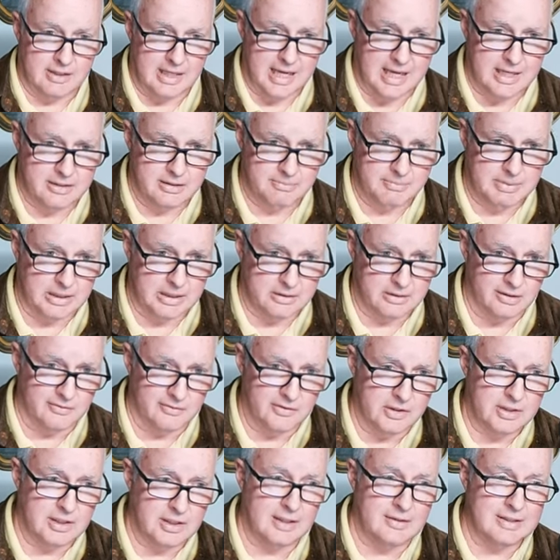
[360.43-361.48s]
aspect of
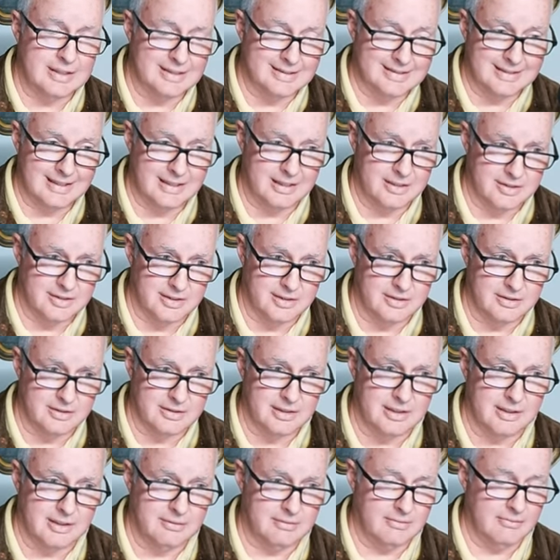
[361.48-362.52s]
it in the sentences
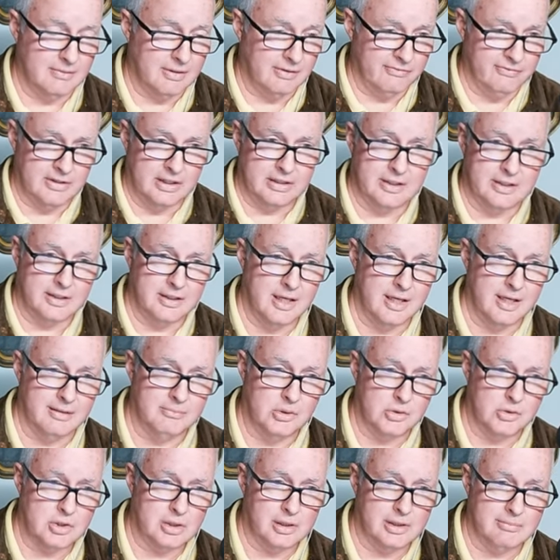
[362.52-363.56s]
that affected, again,
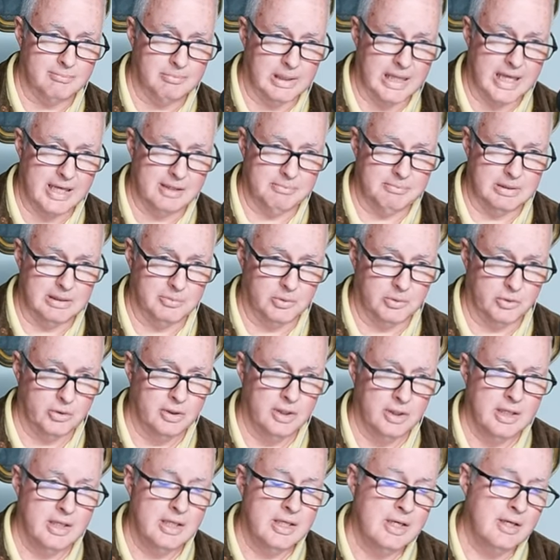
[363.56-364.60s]
mostly black people,
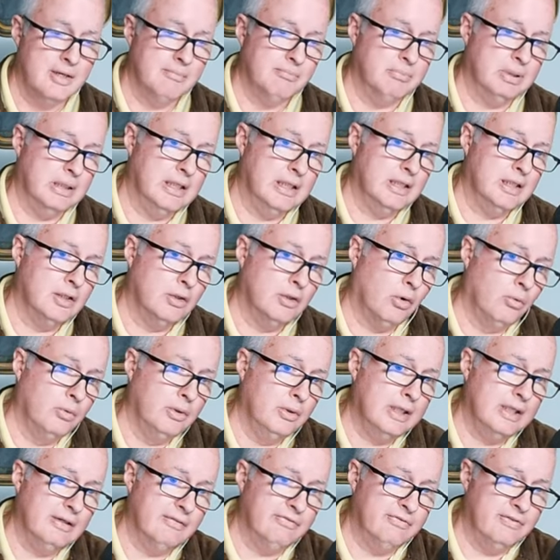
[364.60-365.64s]
but it
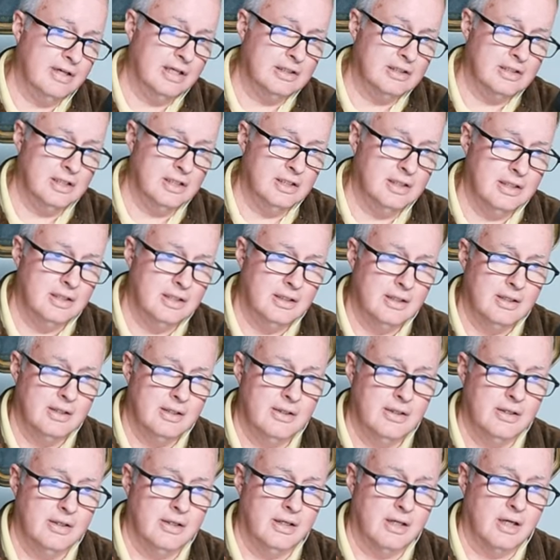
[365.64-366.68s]
only affected
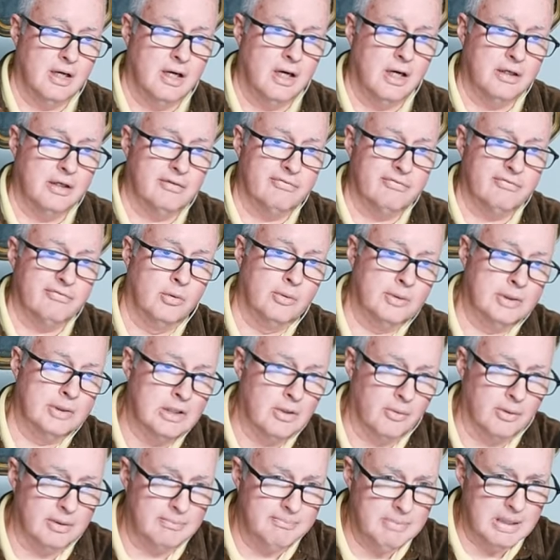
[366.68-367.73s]
on a
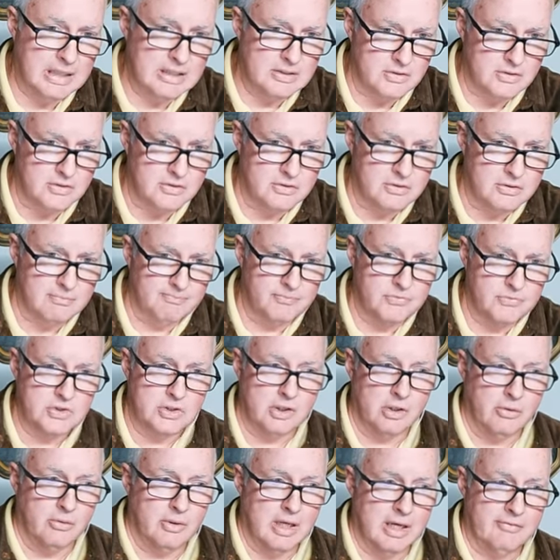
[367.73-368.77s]
forward-going basis.
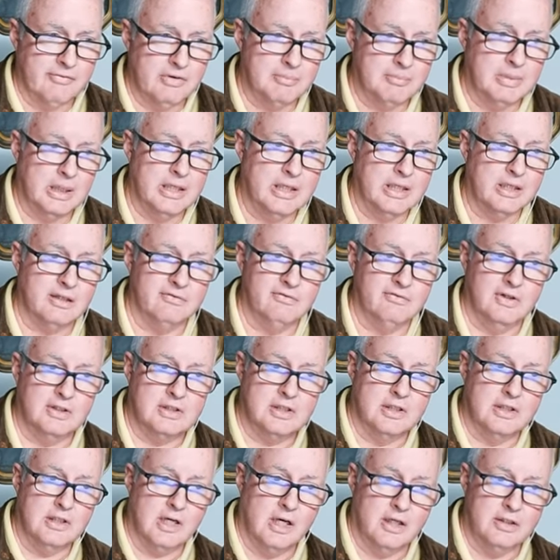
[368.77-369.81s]
So everybody
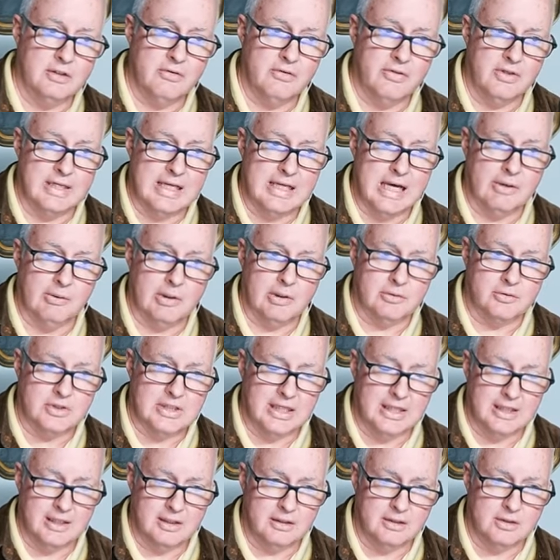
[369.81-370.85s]
convicted under the now
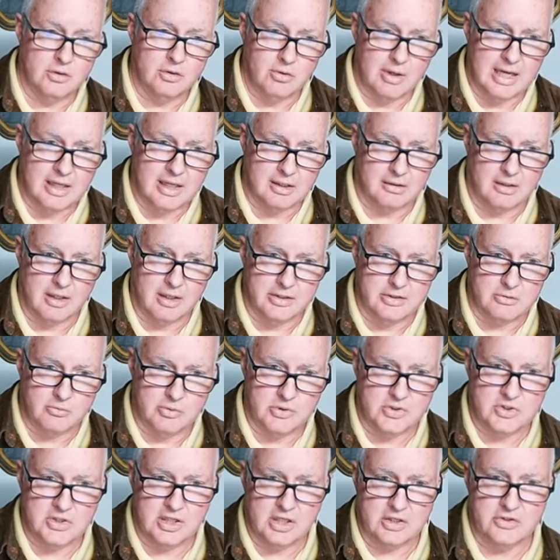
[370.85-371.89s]
outdated crack laws were
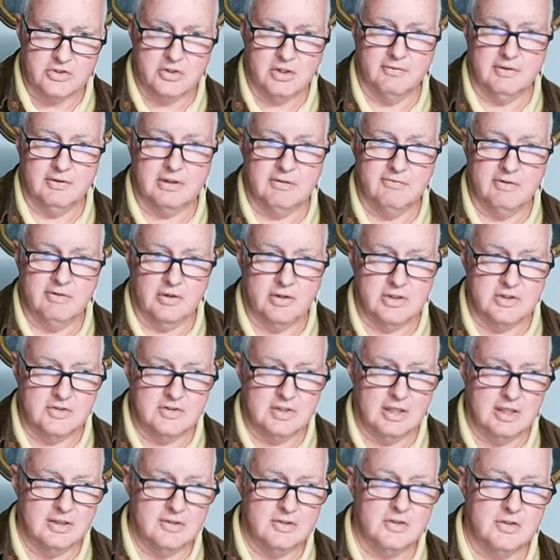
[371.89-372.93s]
stuck serving the very
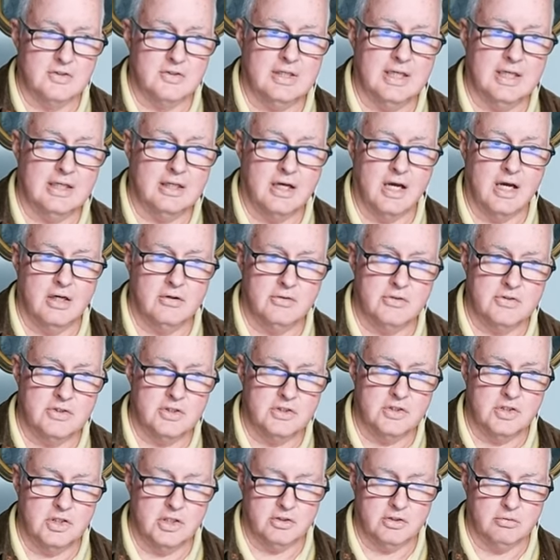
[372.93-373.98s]
sentences that Congress had
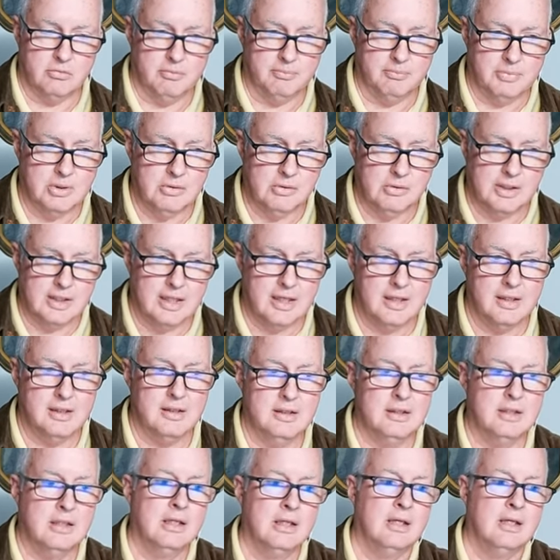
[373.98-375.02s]
just
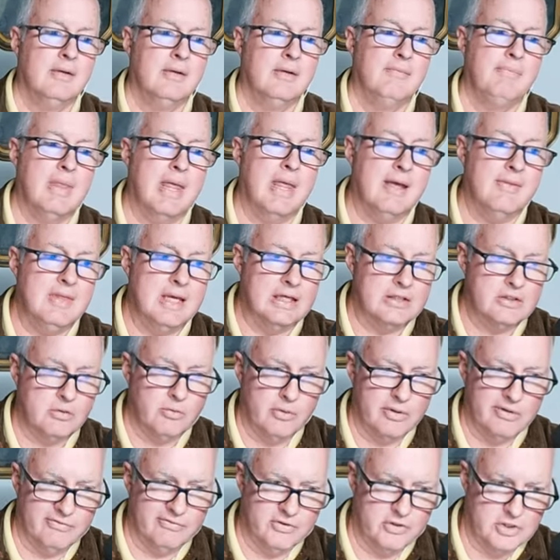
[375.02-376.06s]
repudiated, and that's where
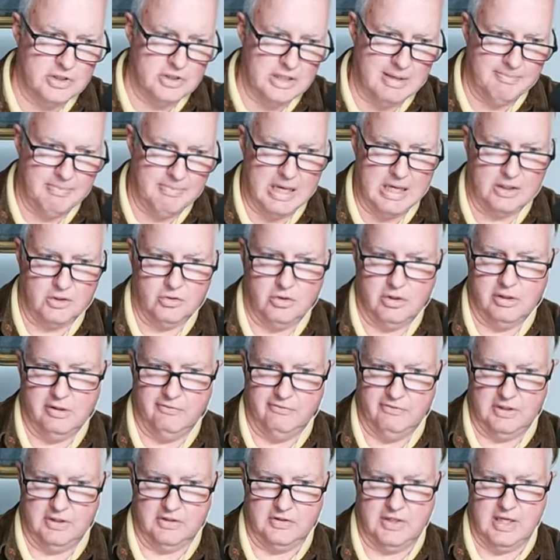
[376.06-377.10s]
the First Step Act tried to
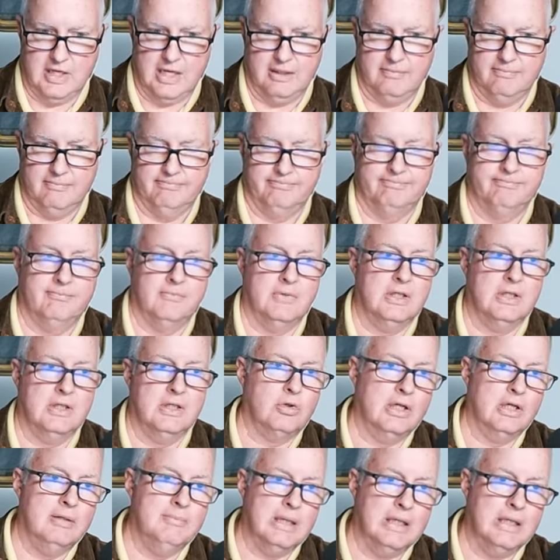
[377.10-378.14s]
fix that. It
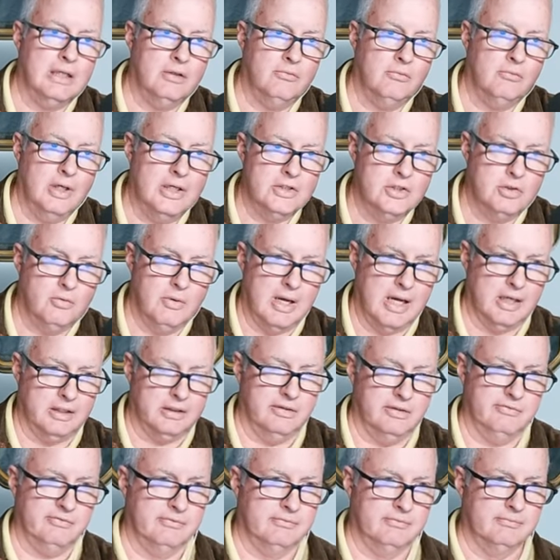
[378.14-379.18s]
tried to make it
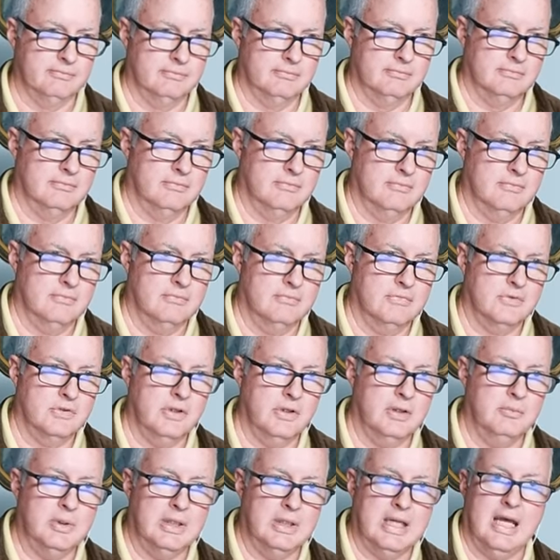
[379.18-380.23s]
retroactive so
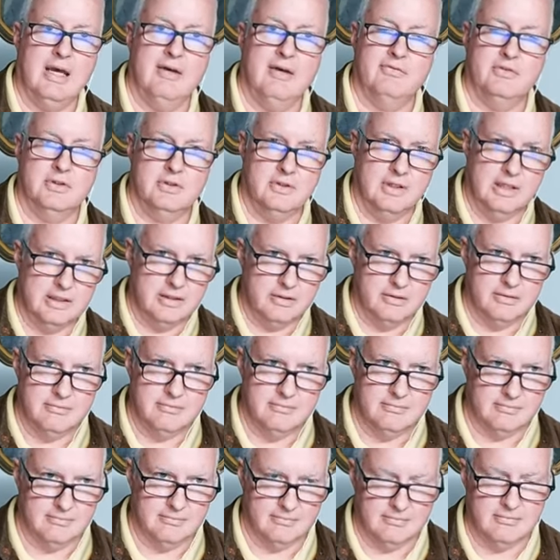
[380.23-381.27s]
they wouldn't have, they could
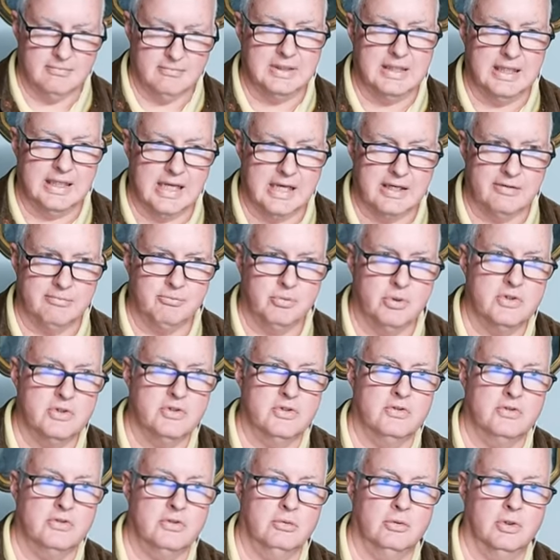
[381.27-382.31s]
get out of
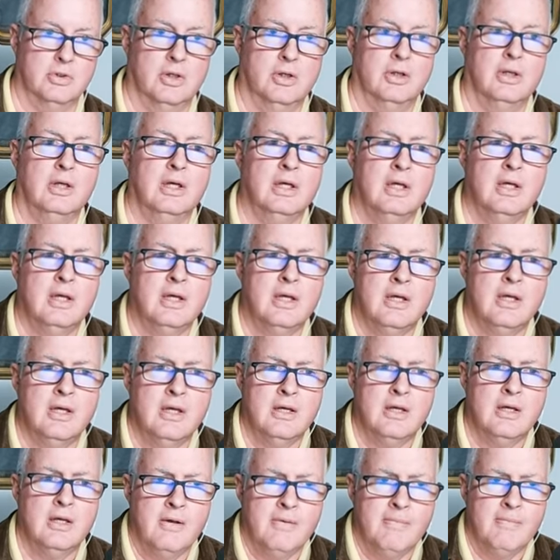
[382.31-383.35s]
prison sooner.
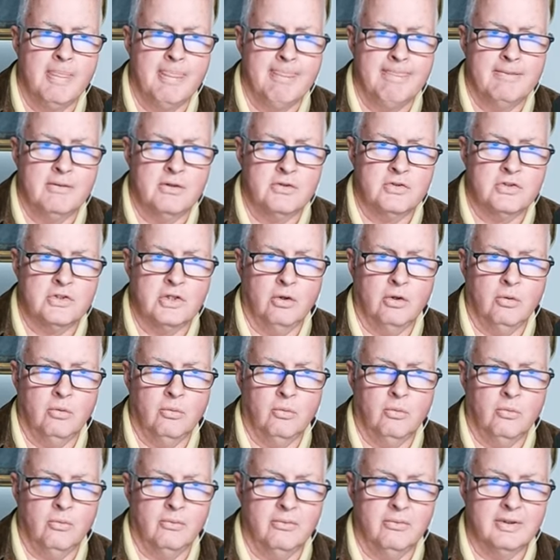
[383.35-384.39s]
So
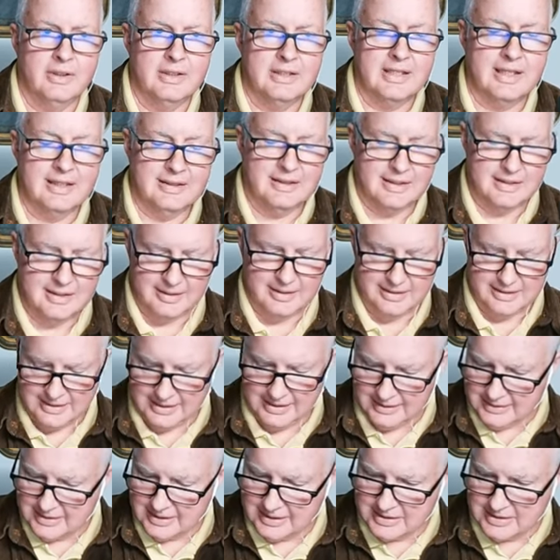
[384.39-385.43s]
the
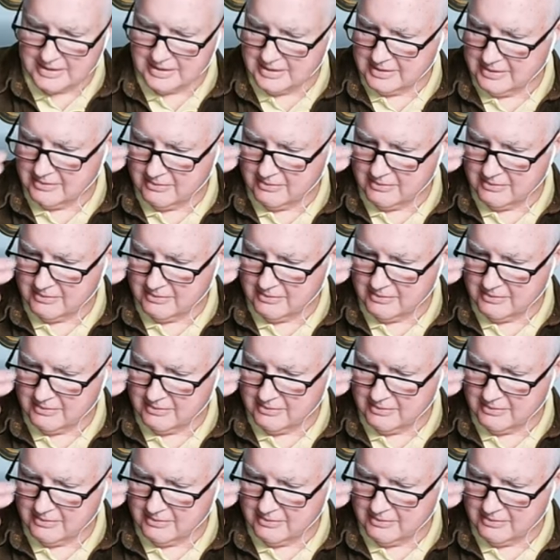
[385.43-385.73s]
thing that's